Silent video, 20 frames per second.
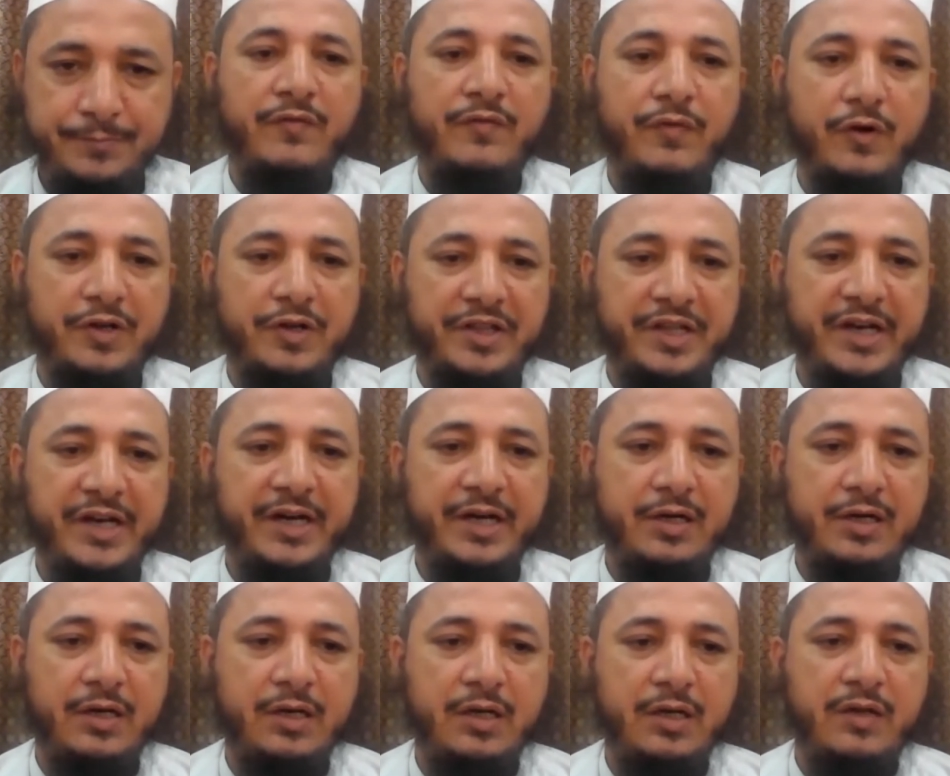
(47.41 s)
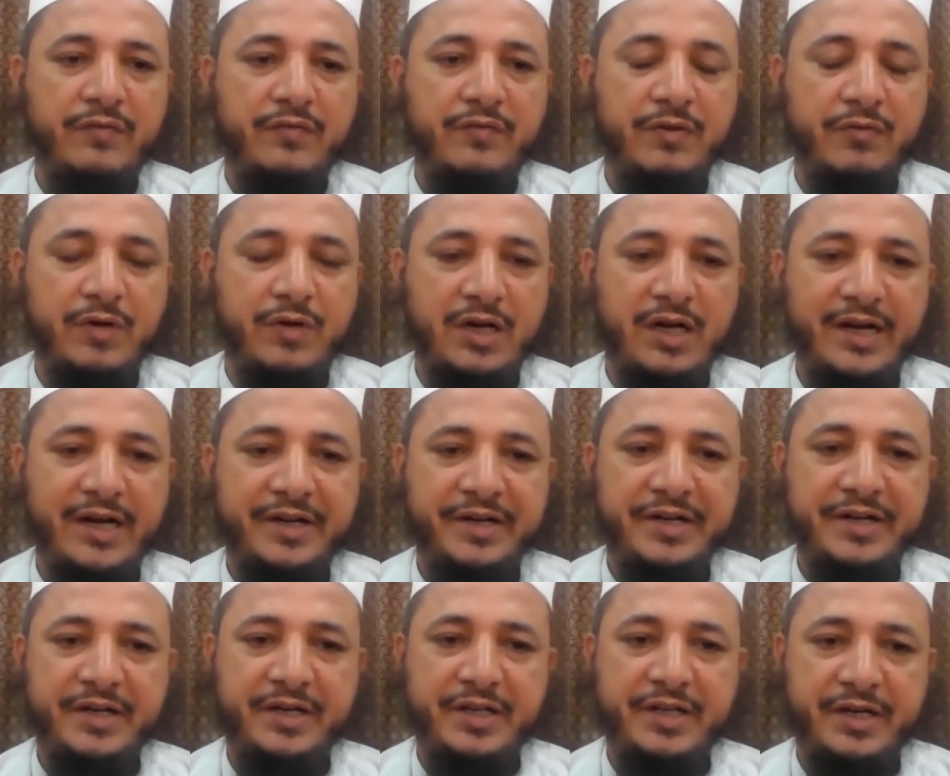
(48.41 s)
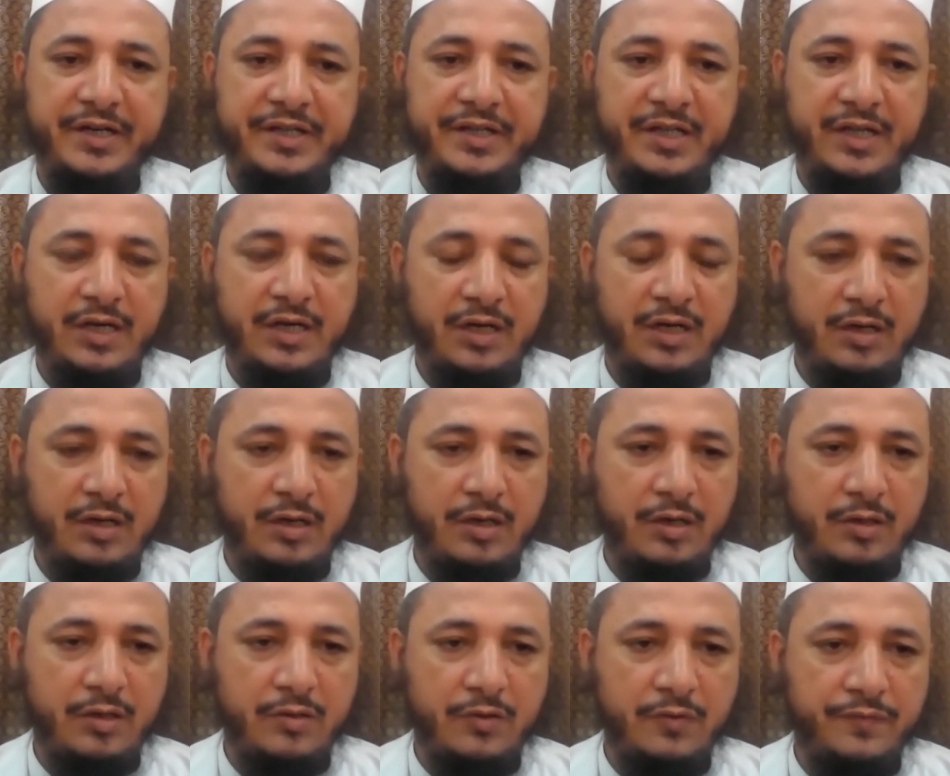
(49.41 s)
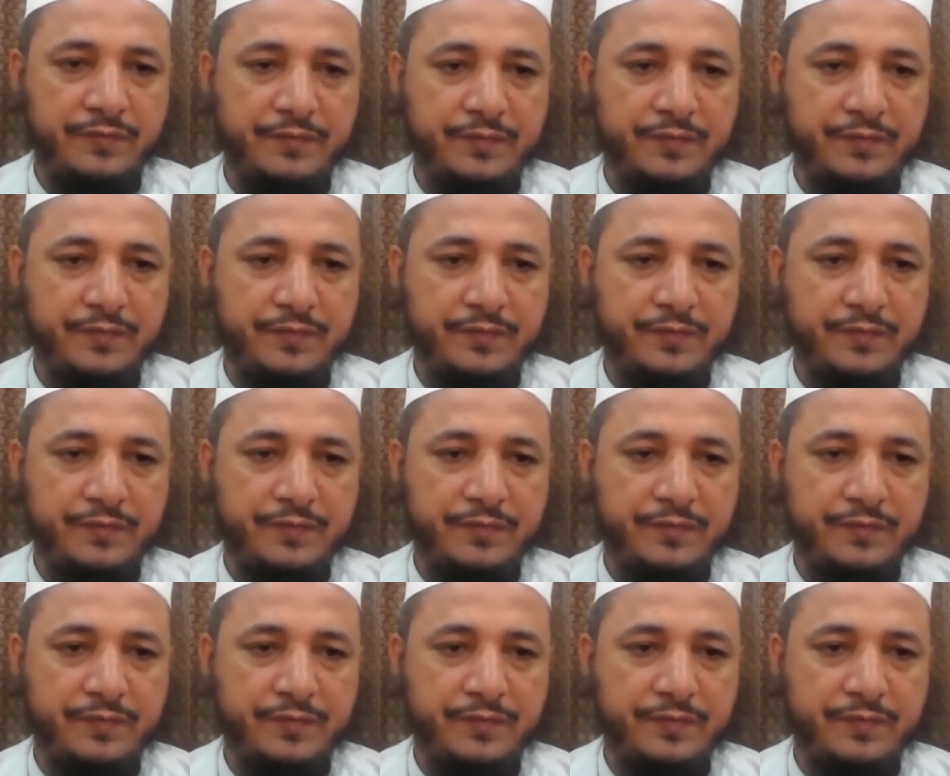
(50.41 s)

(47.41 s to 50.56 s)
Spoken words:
For that, we were guided that there are a lot of